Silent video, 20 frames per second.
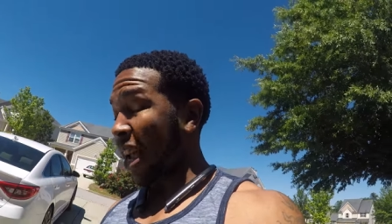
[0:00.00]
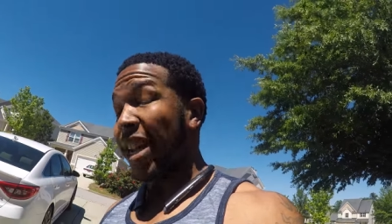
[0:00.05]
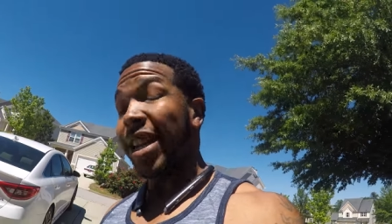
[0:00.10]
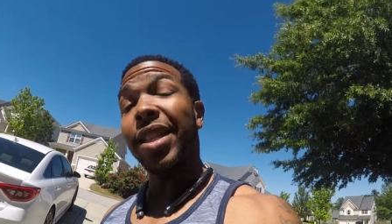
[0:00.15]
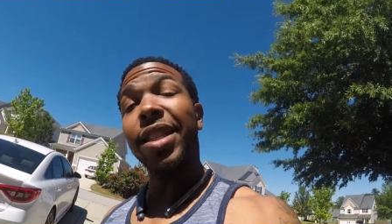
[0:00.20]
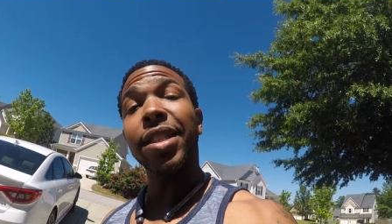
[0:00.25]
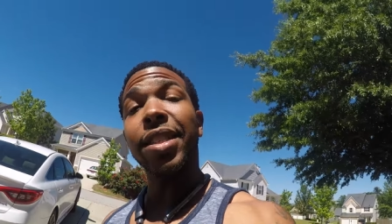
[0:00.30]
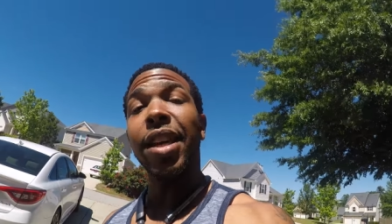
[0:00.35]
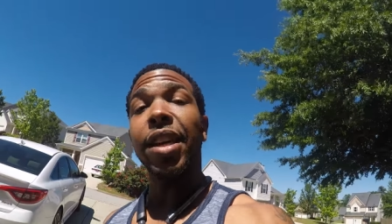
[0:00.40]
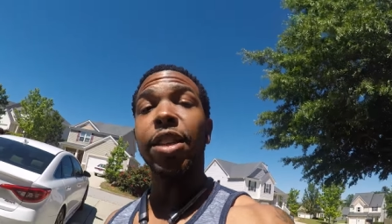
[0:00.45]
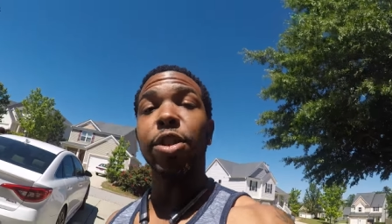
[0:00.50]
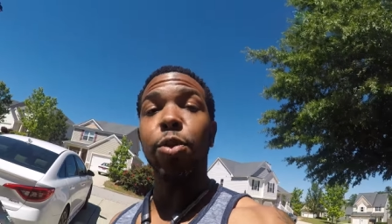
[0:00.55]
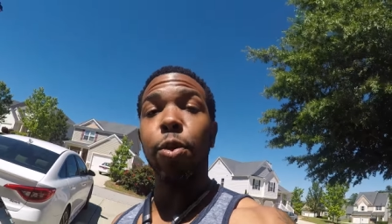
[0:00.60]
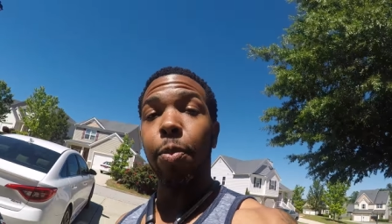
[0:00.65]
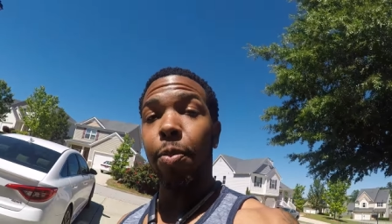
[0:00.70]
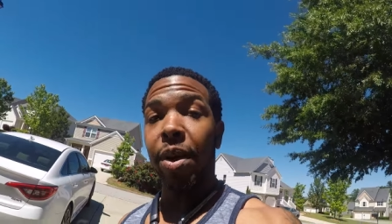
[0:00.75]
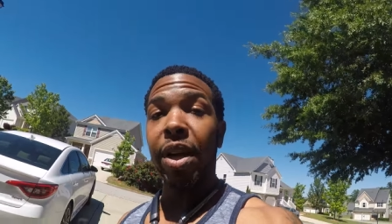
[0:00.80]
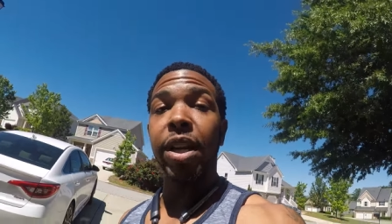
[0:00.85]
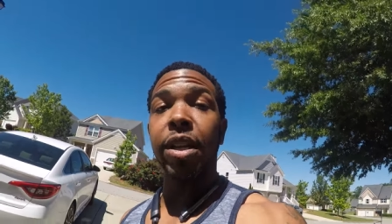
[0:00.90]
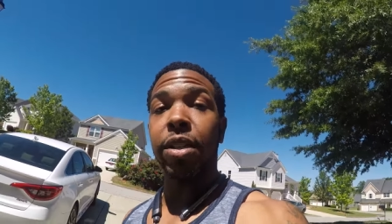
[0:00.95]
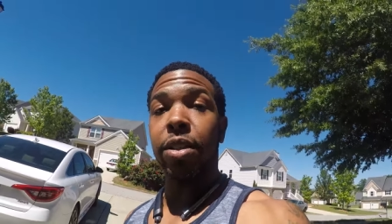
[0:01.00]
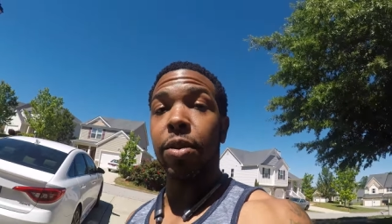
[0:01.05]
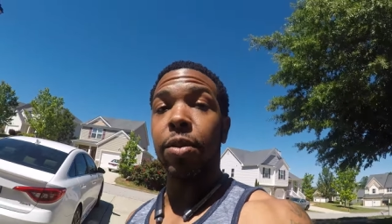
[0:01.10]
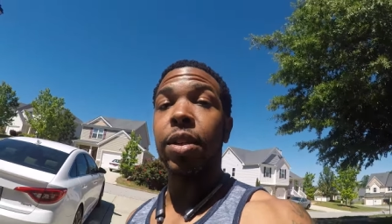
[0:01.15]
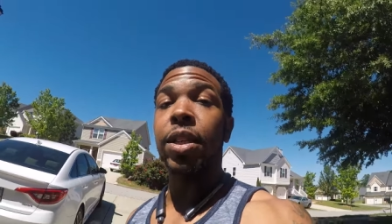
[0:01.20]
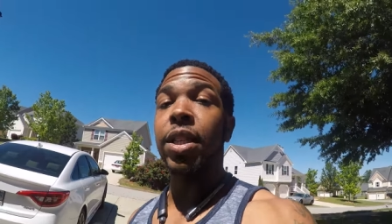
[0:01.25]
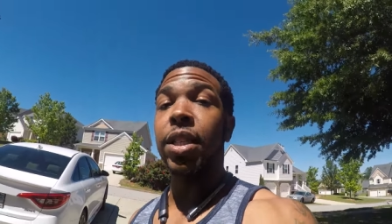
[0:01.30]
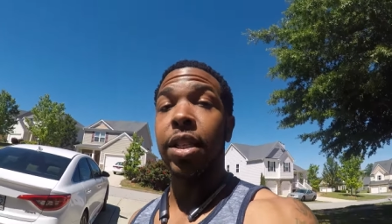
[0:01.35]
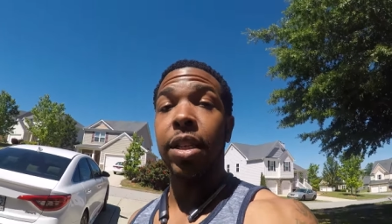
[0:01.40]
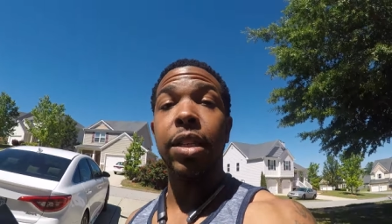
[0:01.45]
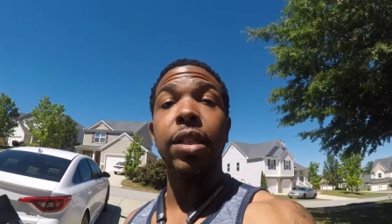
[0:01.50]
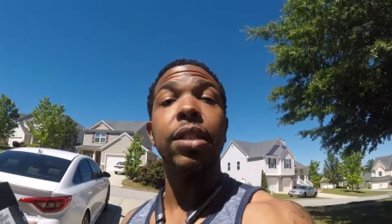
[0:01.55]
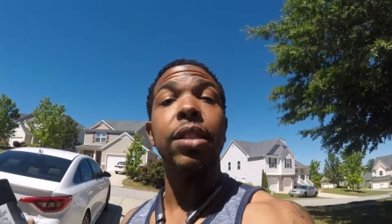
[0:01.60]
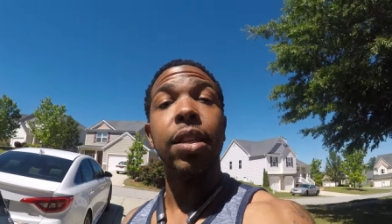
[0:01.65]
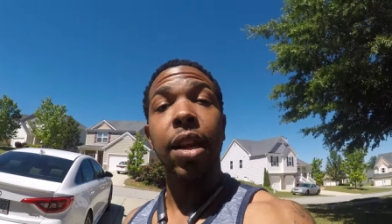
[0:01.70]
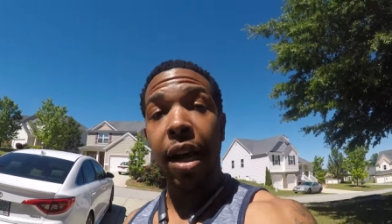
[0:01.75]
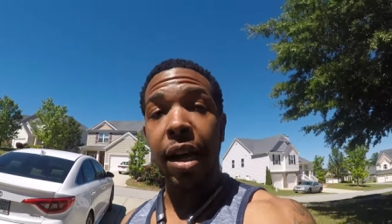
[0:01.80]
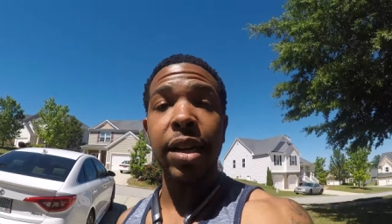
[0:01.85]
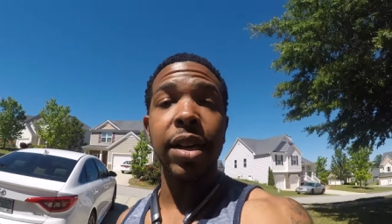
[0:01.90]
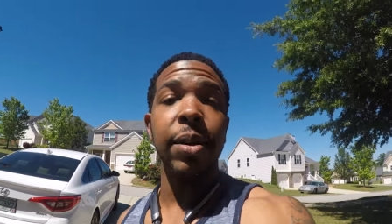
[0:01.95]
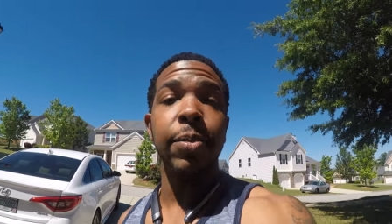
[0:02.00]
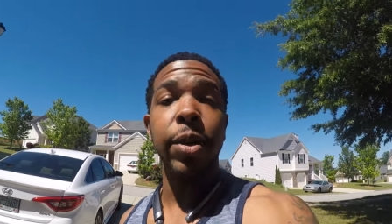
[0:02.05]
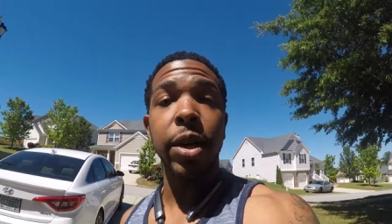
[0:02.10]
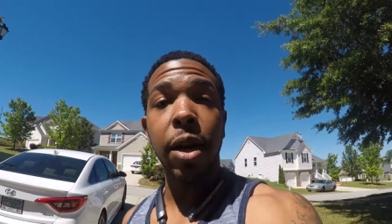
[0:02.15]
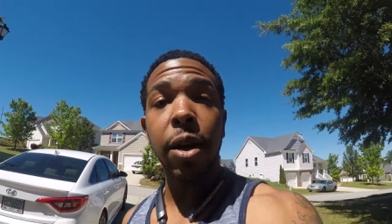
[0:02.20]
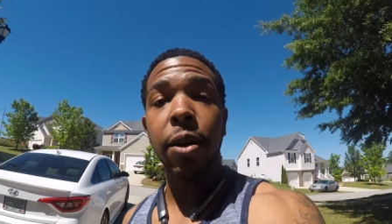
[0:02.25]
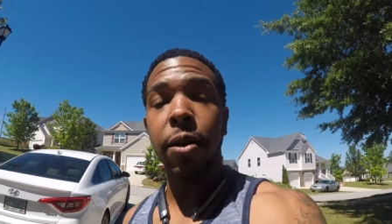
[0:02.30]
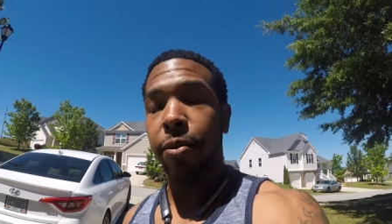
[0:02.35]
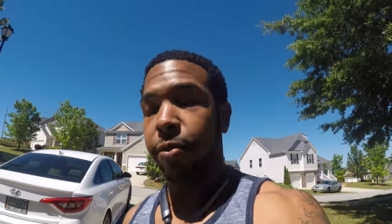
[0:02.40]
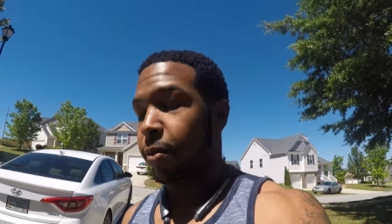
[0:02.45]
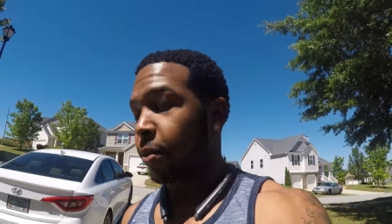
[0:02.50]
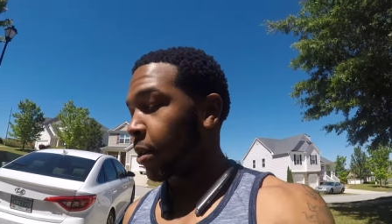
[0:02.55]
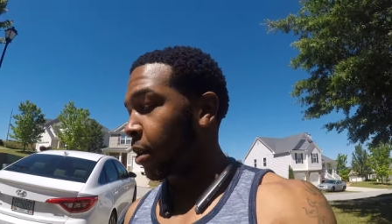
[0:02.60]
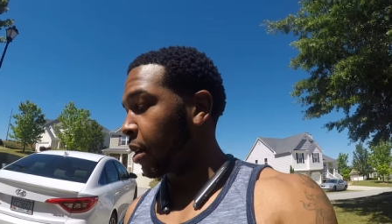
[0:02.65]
And this is actual paint, so this shit is not coming off.